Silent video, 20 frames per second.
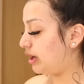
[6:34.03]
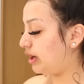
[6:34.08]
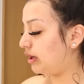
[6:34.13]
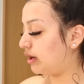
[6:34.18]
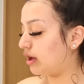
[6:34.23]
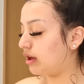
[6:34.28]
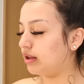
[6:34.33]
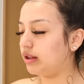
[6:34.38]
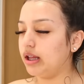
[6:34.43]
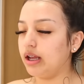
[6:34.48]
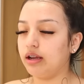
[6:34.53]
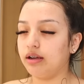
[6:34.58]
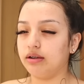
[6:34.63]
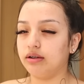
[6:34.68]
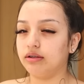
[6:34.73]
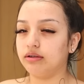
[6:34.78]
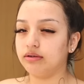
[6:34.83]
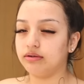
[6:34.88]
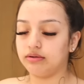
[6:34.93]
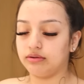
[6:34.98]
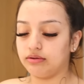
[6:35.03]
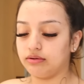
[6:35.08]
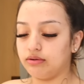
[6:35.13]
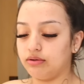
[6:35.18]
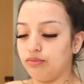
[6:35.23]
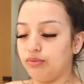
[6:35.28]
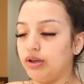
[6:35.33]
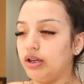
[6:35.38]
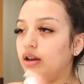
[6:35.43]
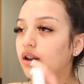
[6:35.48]
And I like
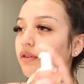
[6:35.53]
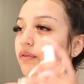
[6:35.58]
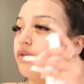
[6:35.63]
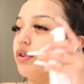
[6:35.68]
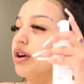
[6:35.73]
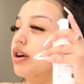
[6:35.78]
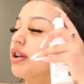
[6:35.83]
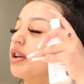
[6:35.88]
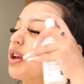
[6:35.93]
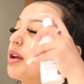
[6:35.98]
would love for her to